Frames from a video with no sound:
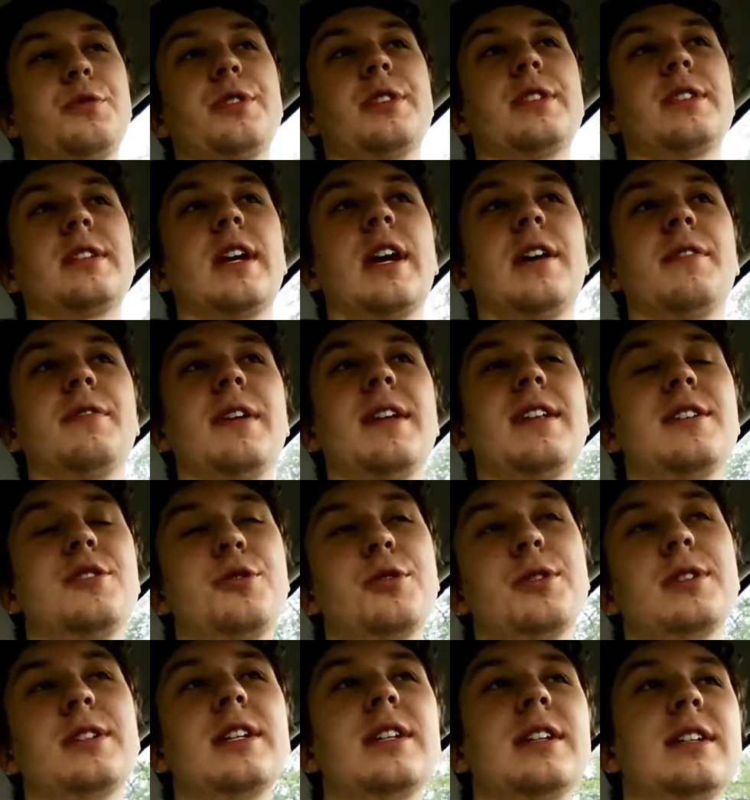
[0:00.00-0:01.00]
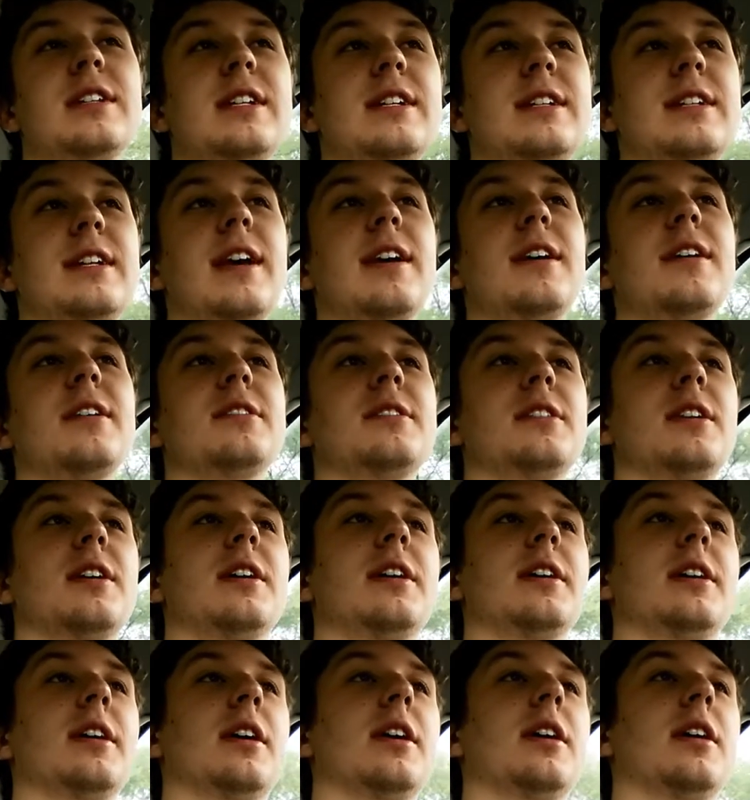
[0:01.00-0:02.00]
just kind of interesting details,
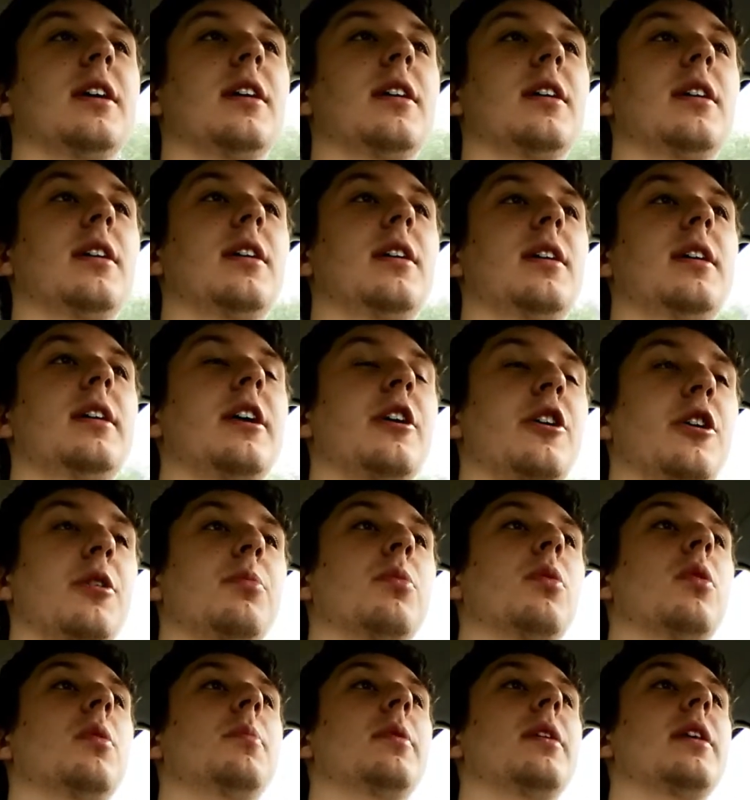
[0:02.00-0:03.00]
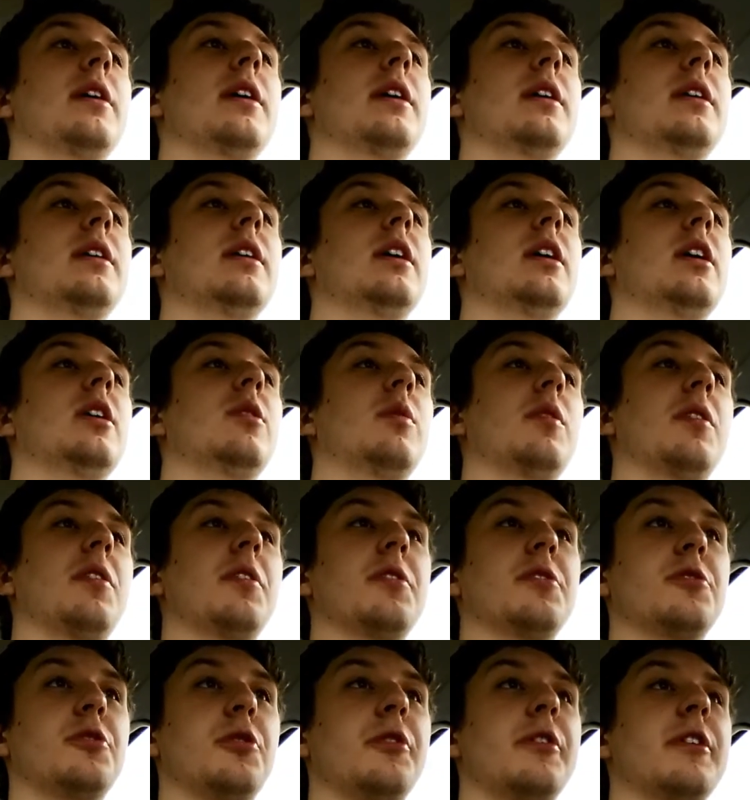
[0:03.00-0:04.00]
like an Arab woman
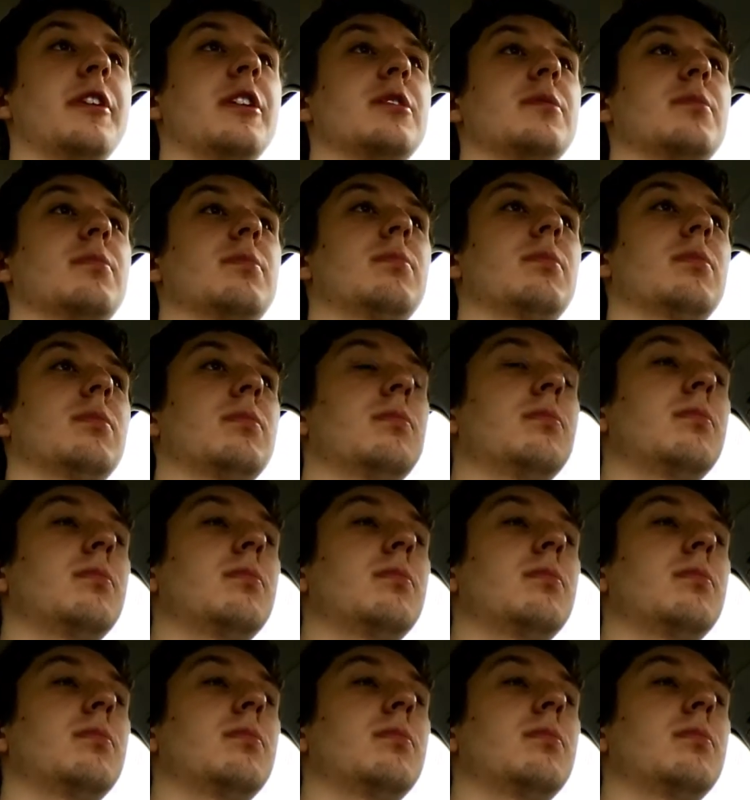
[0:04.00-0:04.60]
with luxurious. Is